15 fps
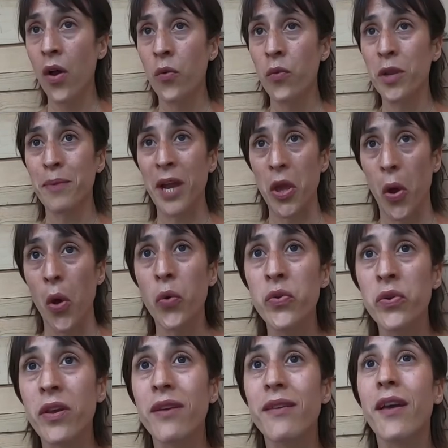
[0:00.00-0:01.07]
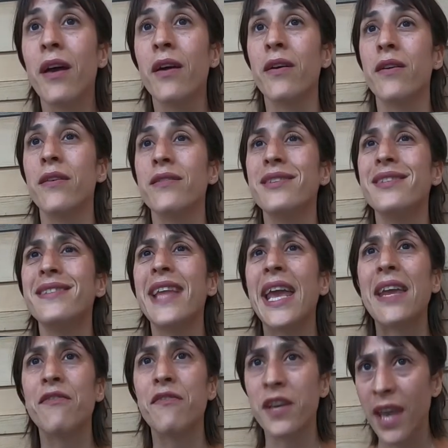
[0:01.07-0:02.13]
with my own
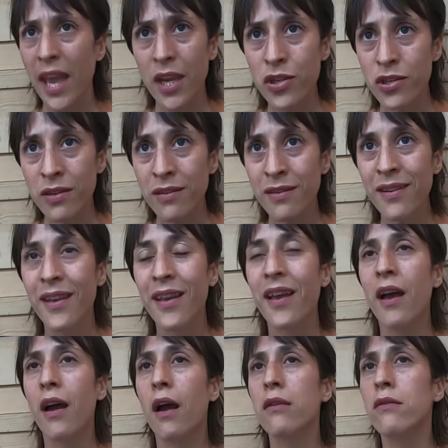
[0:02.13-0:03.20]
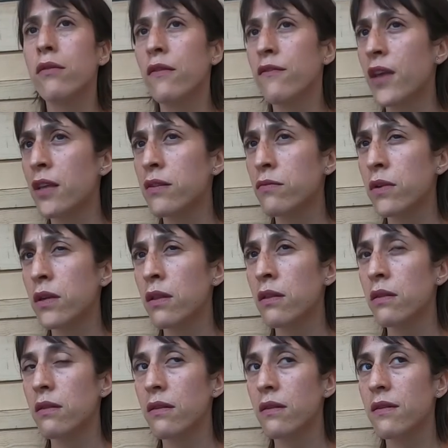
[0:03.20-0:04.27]
stay vacation. I don't know if that's a
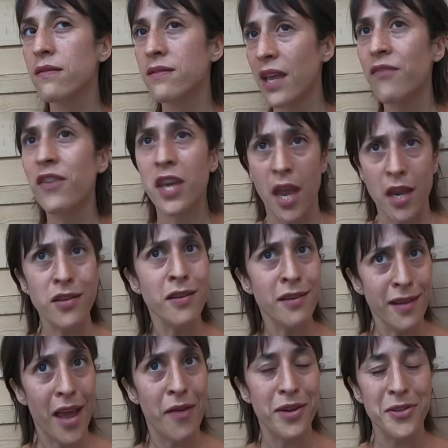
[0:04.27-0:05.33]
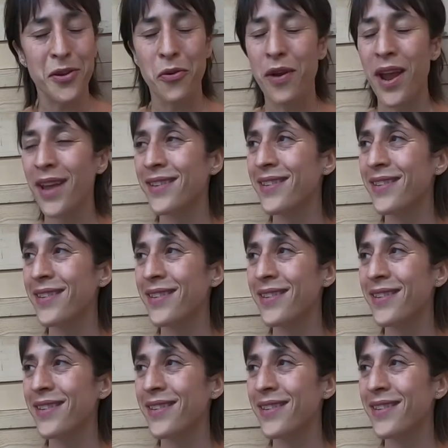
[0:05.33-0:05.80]
real stay vacation. That was correct.